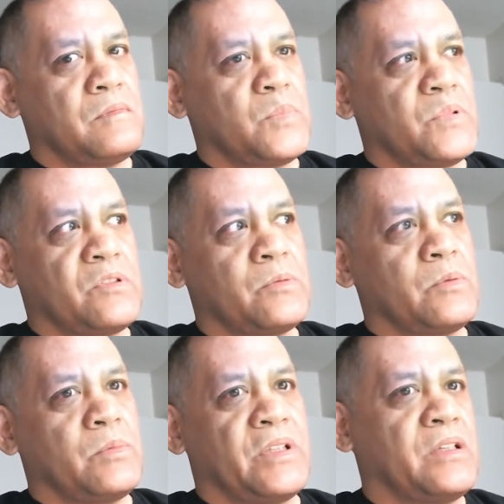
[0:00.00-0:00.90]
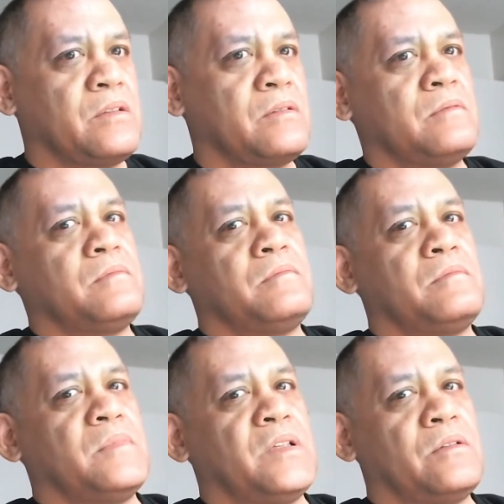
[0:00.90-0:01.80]
presumably
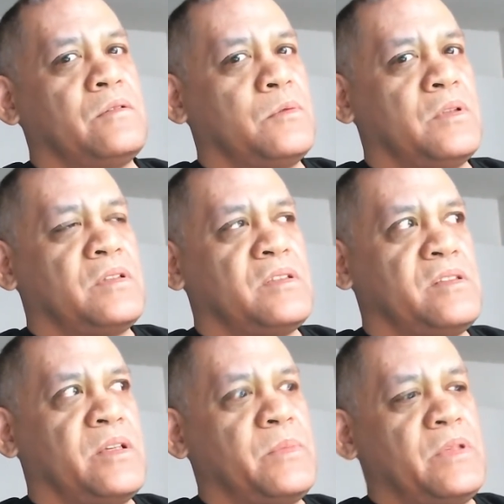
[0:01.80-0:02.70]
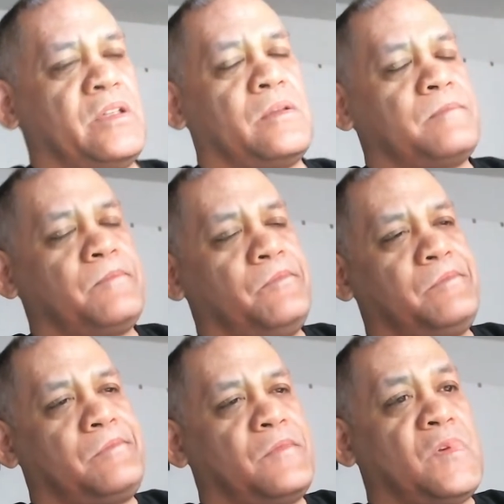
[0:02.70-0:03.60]
they don't want the same thing.
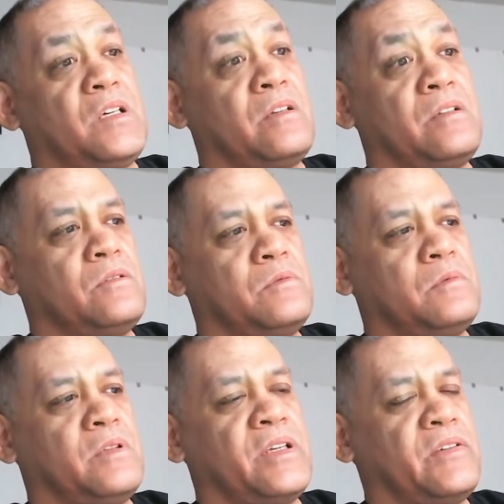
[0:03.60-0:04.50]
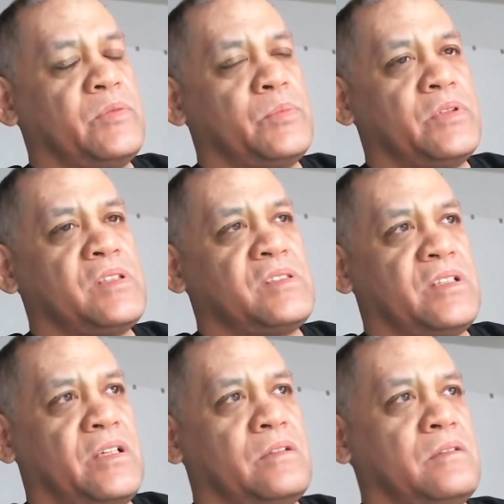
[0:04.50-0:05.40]
I don't know why he would point that
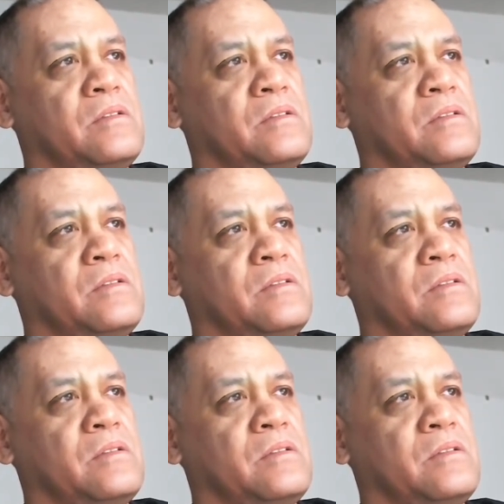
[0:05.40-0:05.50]
out.